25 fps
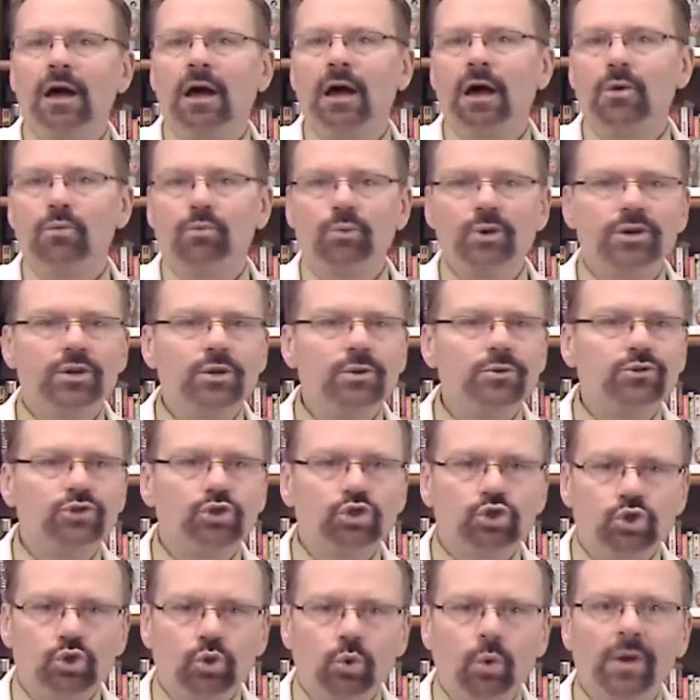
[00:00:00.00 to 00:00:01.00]

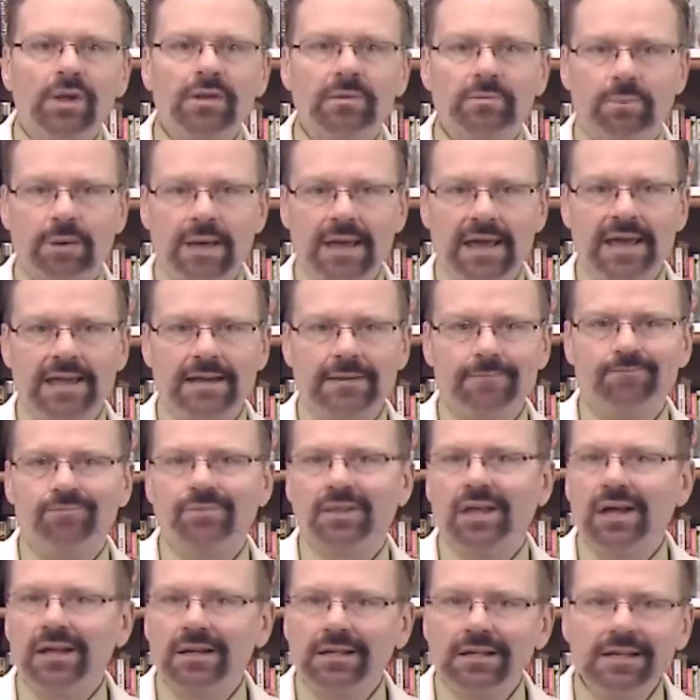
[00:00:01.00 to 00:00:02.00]
reduced joint pain,
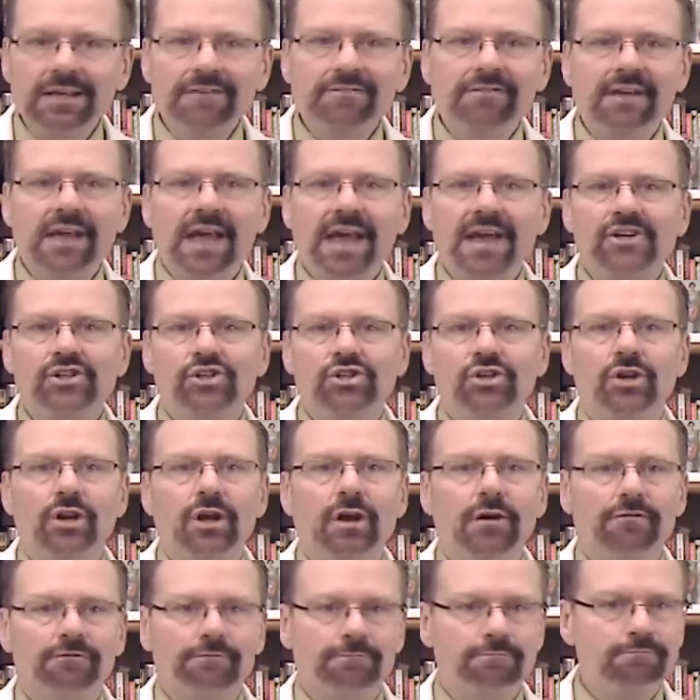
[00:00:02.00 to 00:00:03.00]
alleviation
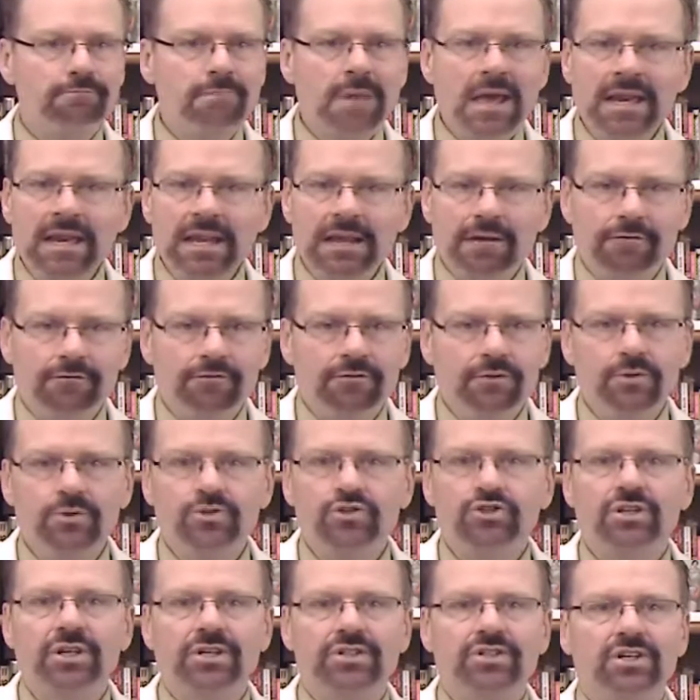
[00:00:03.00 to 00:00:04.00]
of many food
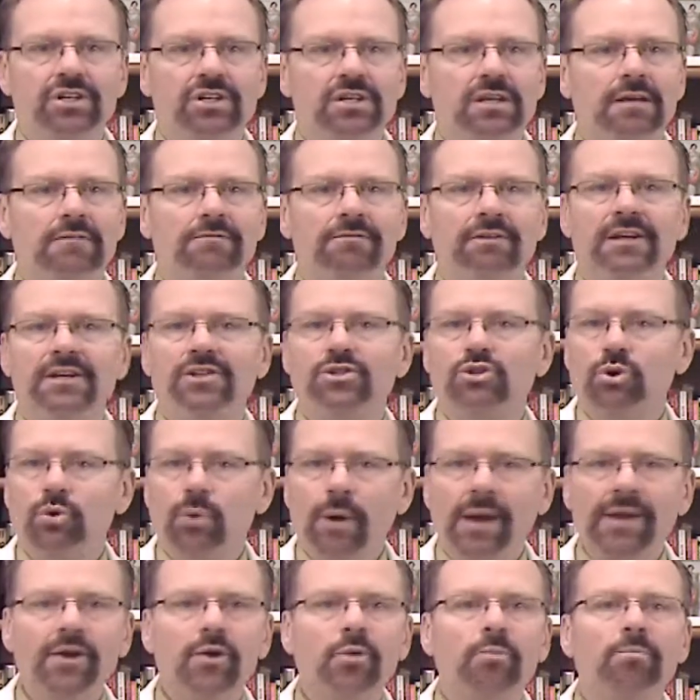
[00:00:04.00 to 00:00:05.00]
sensitivities,
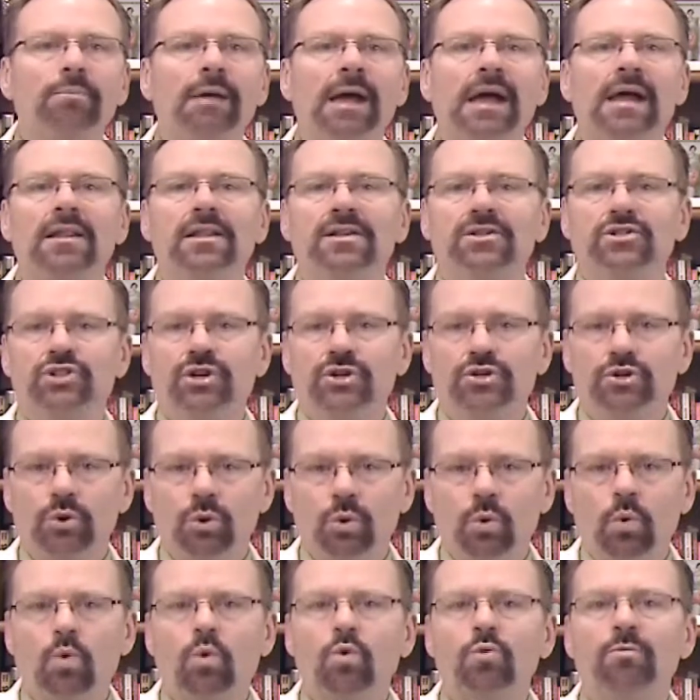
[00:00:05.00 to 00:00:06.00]
greater balance in
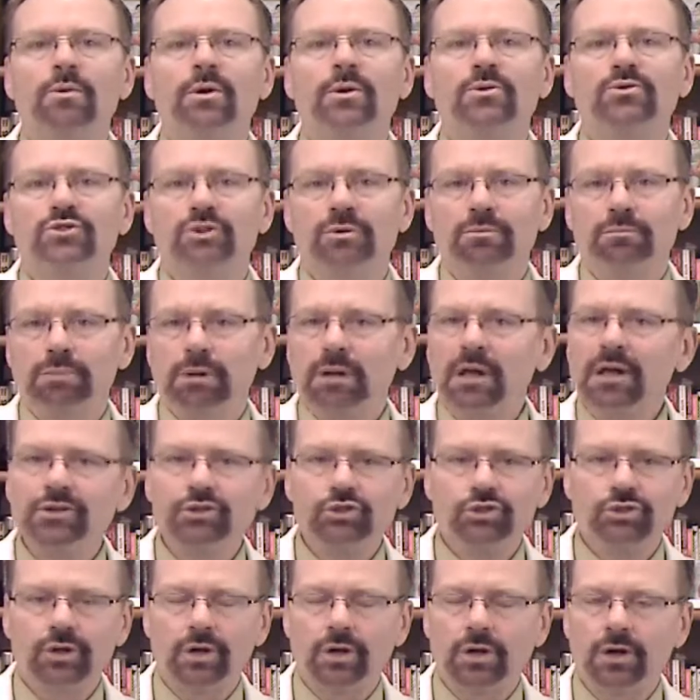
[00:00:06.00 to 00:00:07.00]
your hormones and
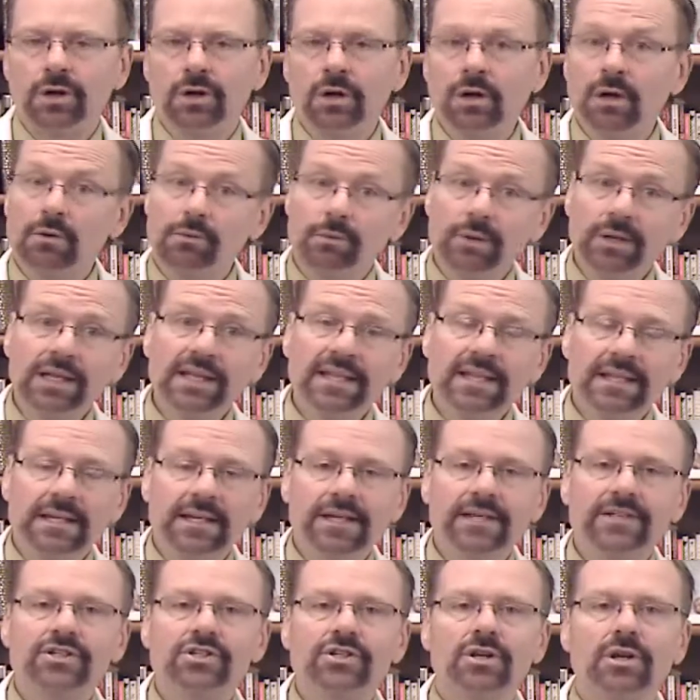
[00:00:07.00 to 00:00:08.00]
blood sugar. Really, the
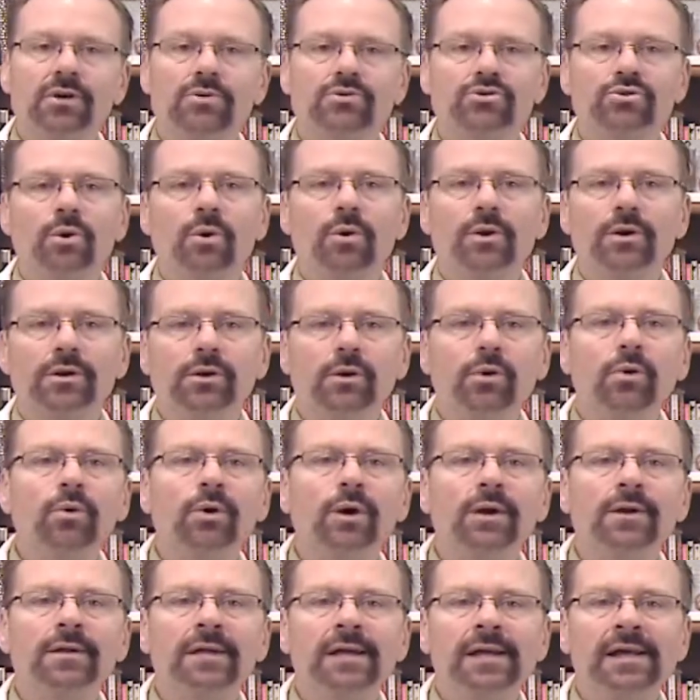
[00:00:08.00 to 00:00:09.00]
list goes on and
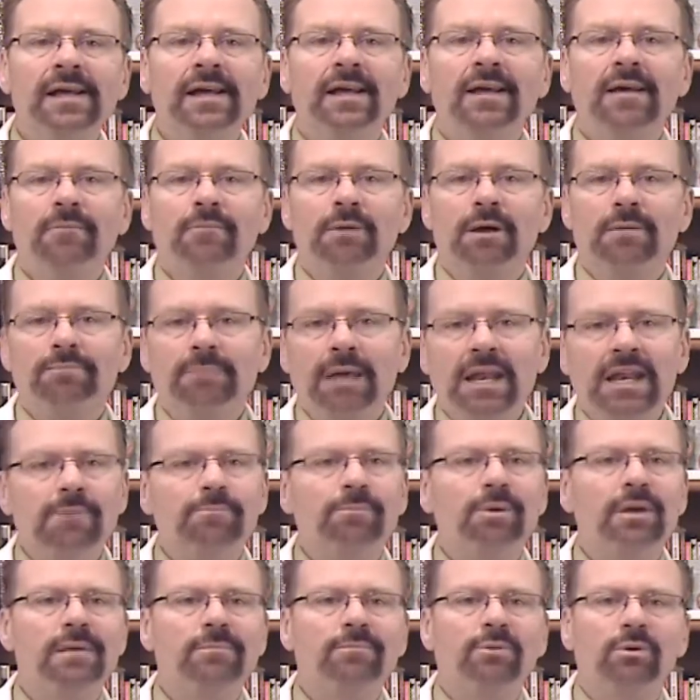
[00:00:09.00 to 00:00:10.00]
on. But many
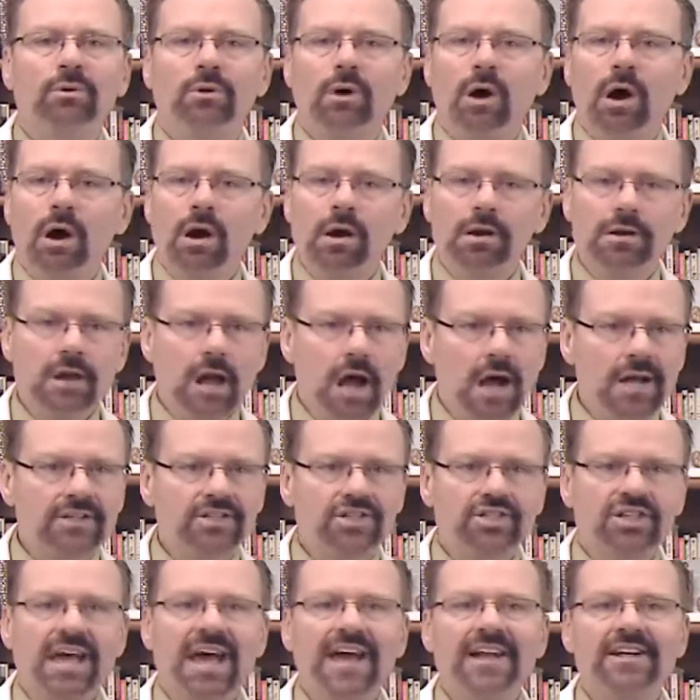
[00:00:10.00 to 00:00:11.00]
people are not
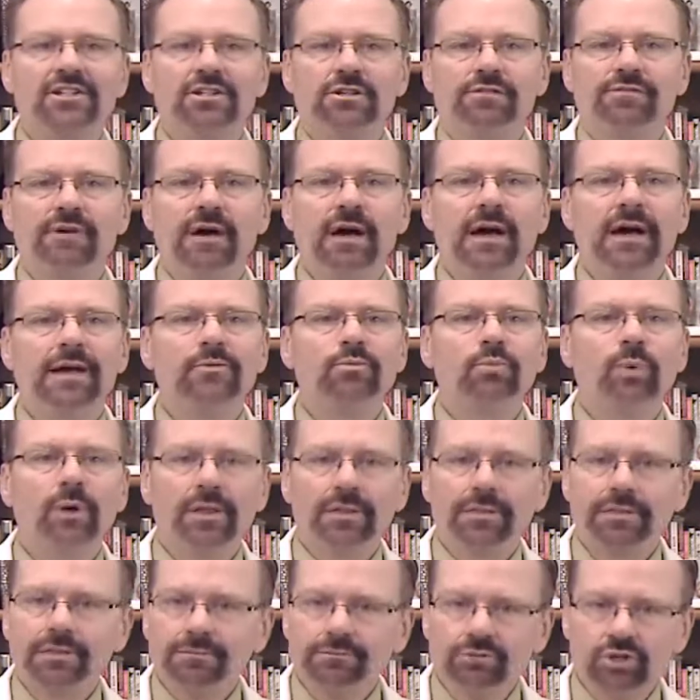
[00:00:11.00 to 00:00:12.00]
satisfied
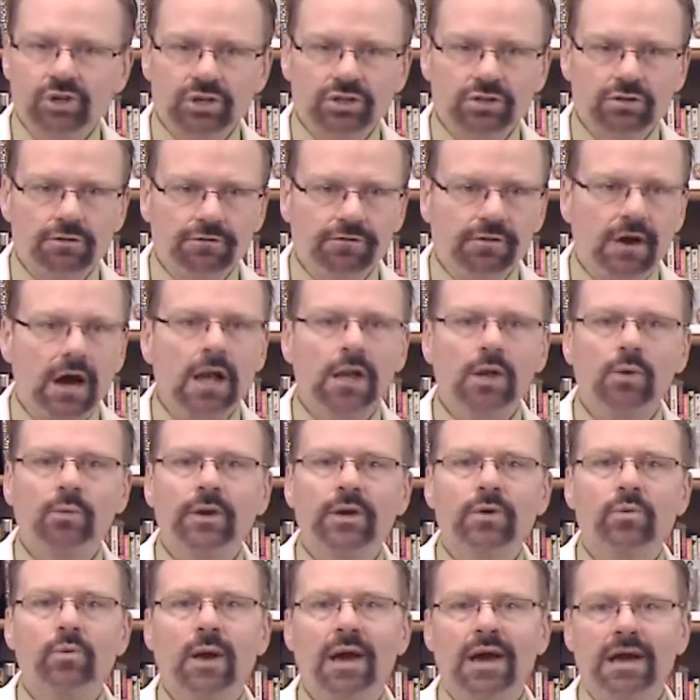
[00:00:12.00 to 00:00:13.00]
with just
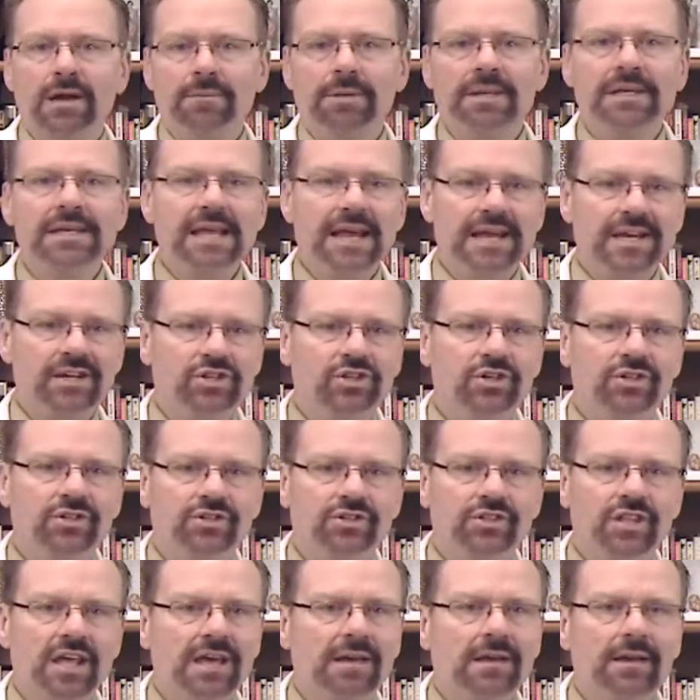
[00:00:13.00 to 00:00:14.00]
following
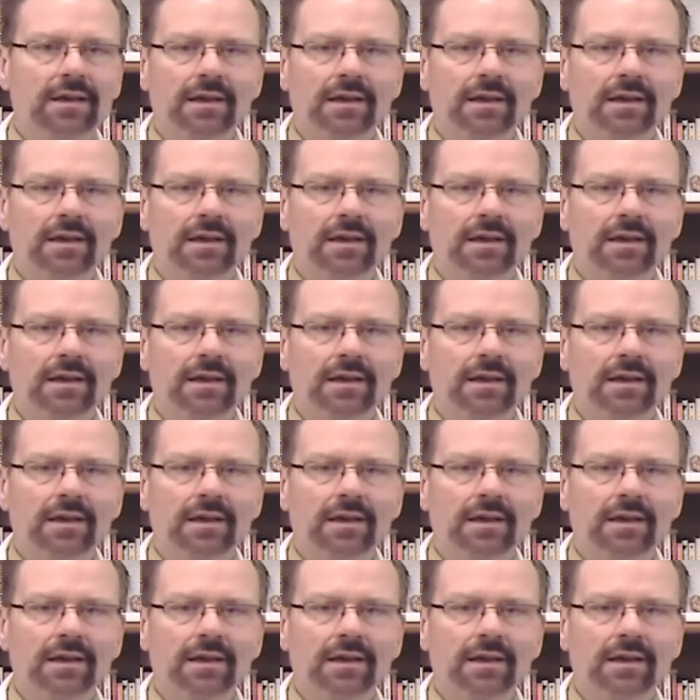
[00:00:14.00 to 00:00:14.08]
recommendations,